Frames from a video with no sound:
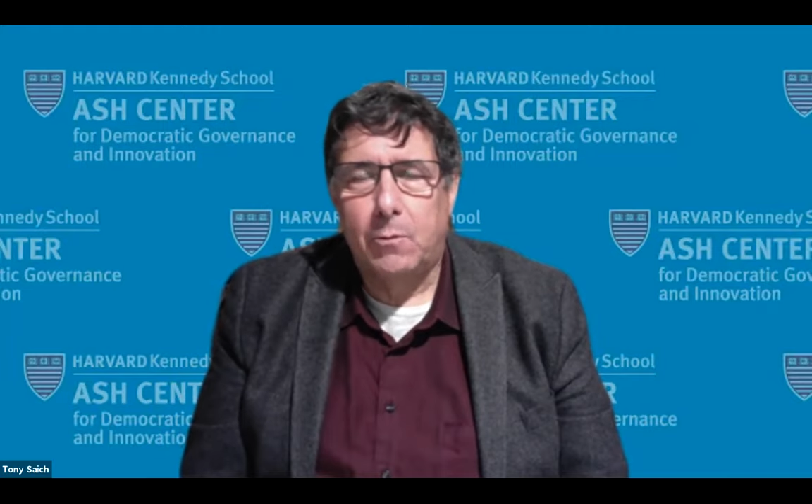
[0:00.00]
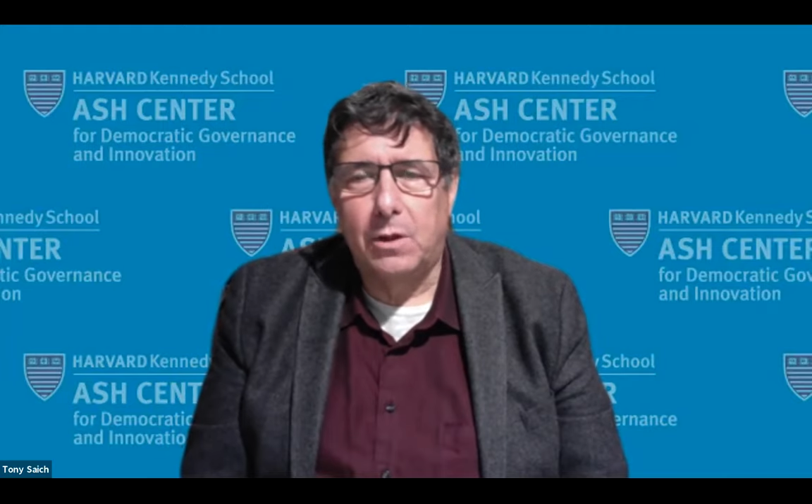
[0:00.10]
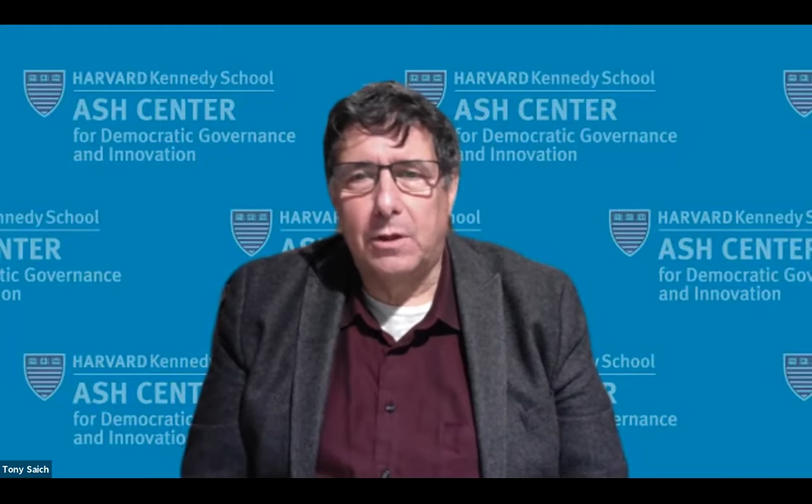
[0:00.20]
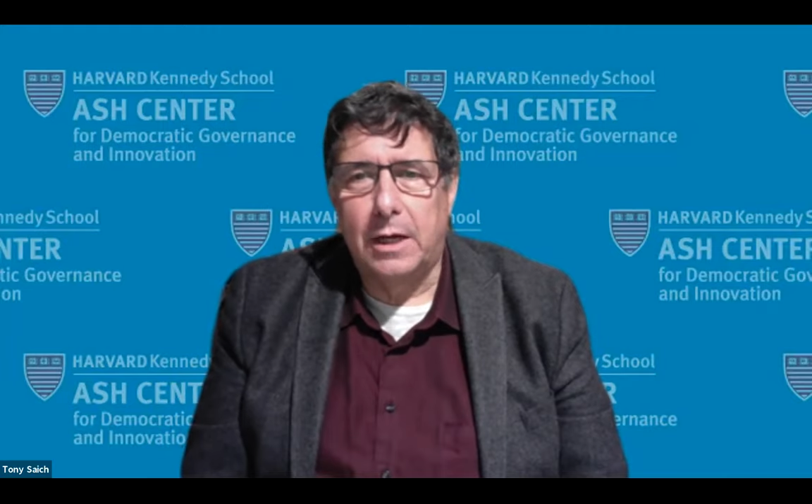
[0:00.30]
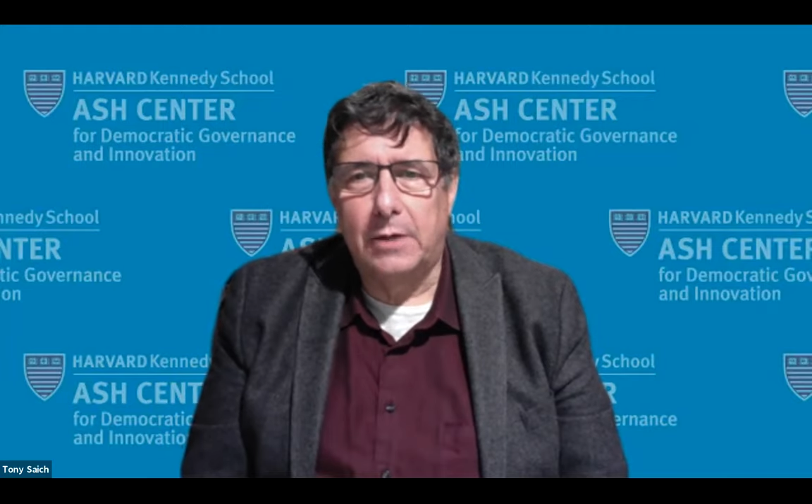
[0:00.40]

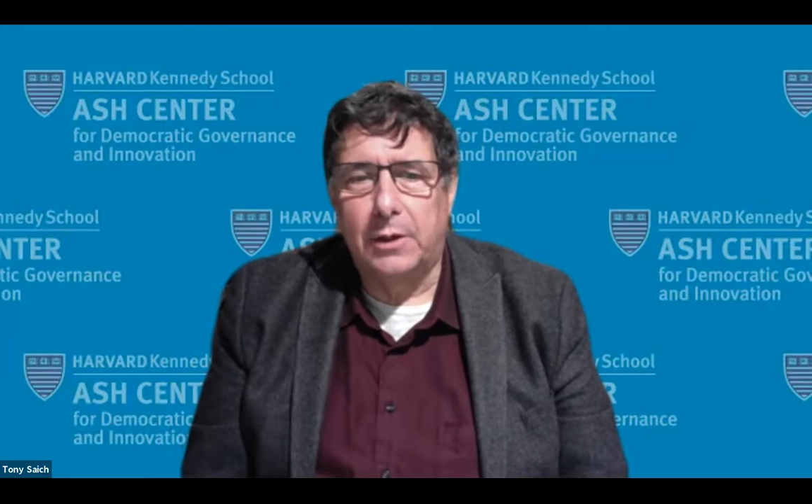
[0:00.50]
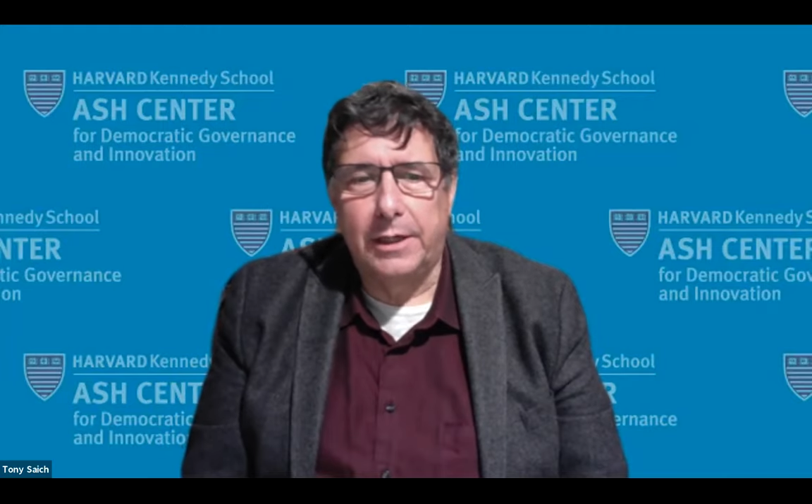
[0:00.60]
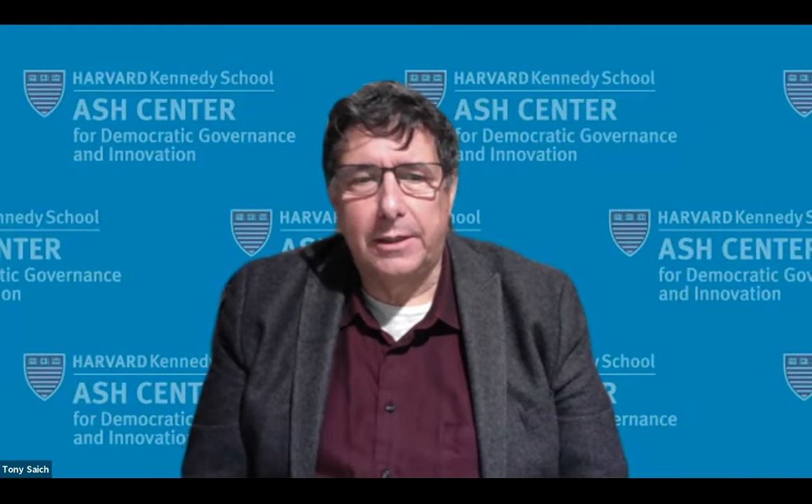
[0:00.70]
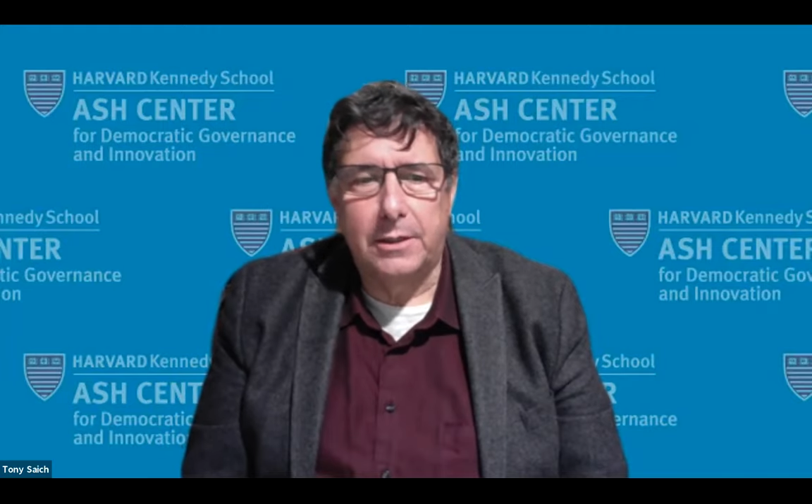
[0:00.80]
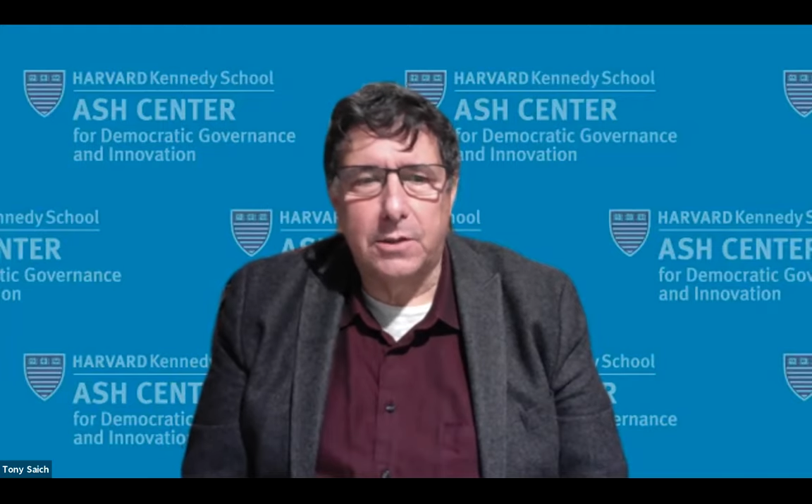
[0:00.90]
with the other
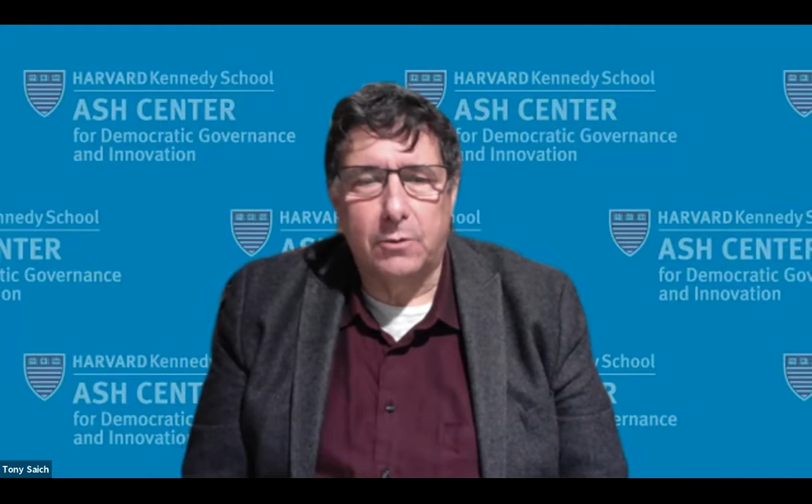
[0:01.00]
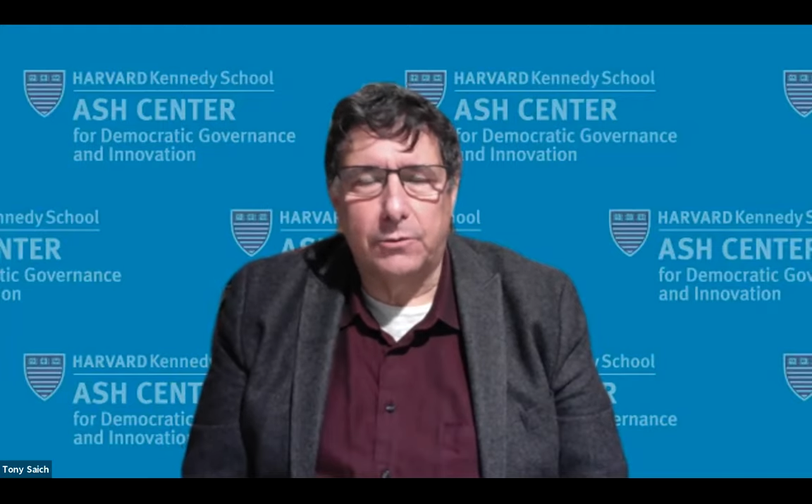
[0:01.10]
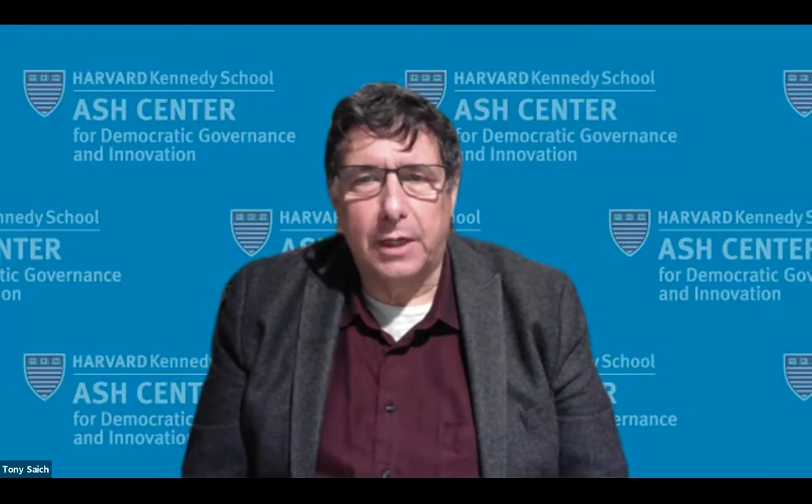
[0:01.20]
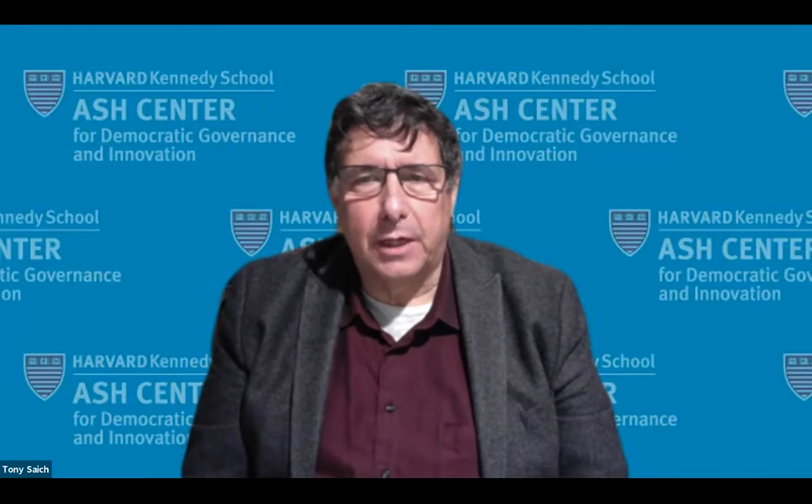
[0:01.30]
leaders over